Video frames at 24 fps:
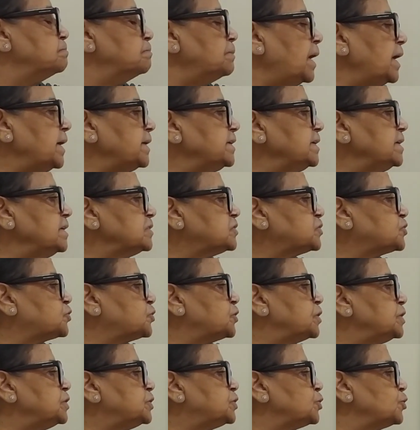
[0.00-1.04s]
minus
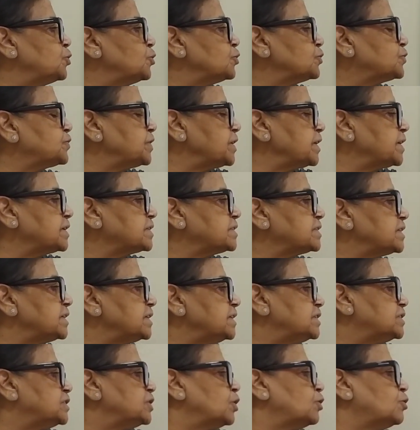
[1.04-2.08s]
306
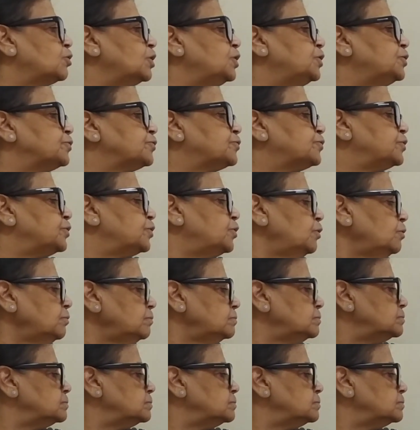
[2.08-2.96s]
is equal to 0.